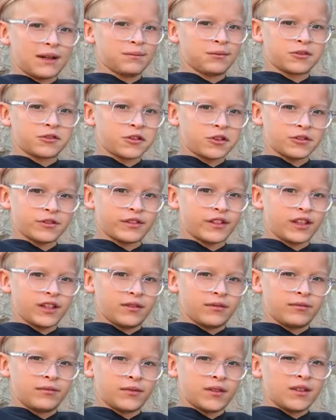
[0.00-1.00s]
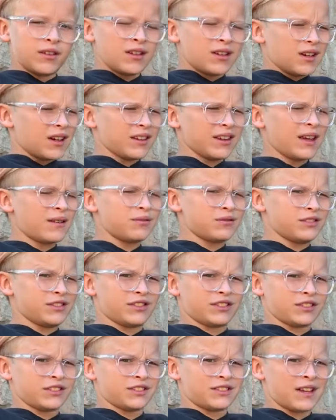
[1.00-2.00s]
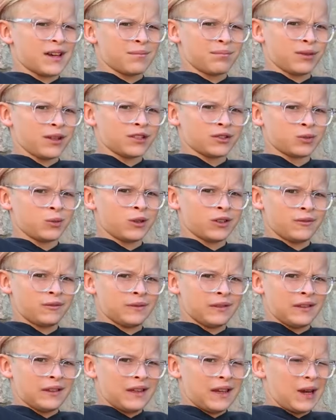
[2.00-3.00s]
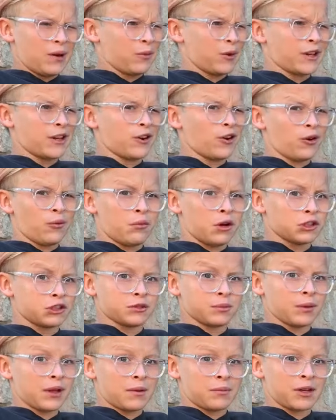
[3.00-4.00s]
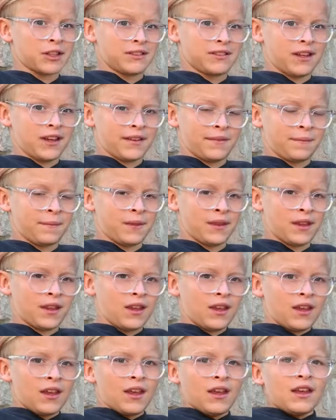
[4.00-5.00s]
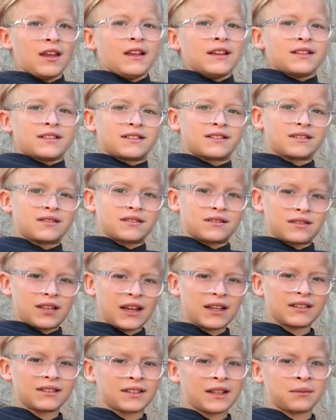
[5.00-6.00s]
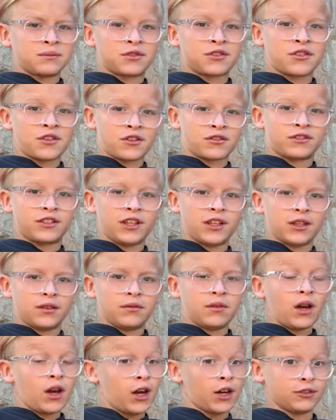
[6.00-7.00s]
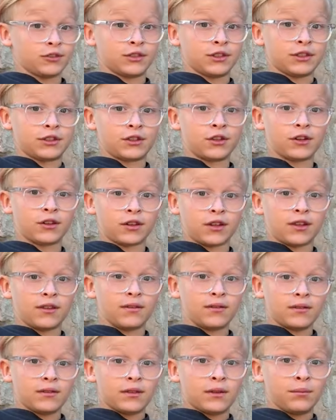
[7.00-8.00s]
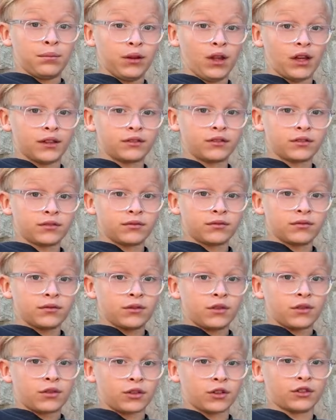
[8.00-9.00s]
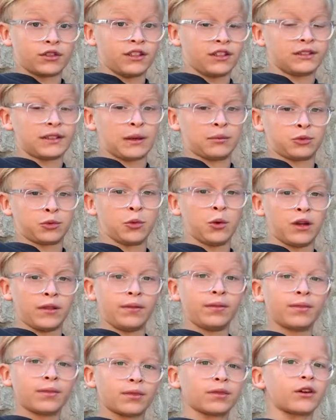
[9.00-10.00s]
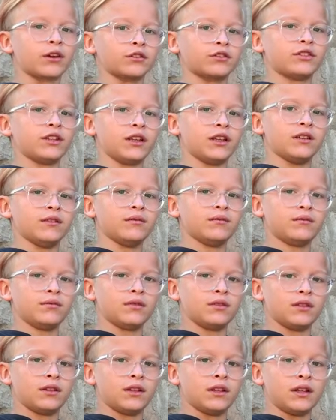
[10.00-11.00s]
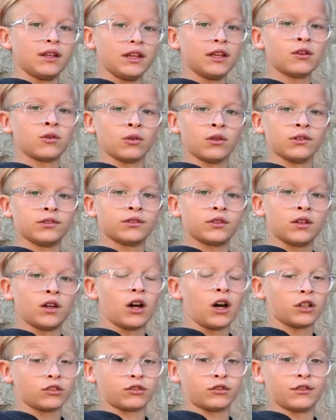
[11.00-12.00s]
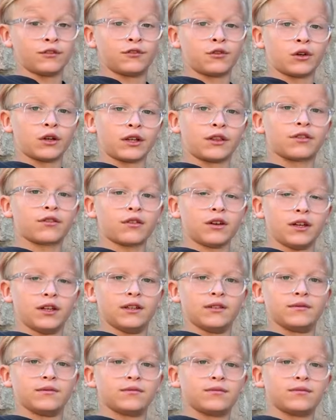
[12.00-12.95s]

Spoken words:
times 13. 11 is just 10 plus 1, and we can all multiply by 10. 10 times 13, 130, plus 13 times 1, 13, equals 143.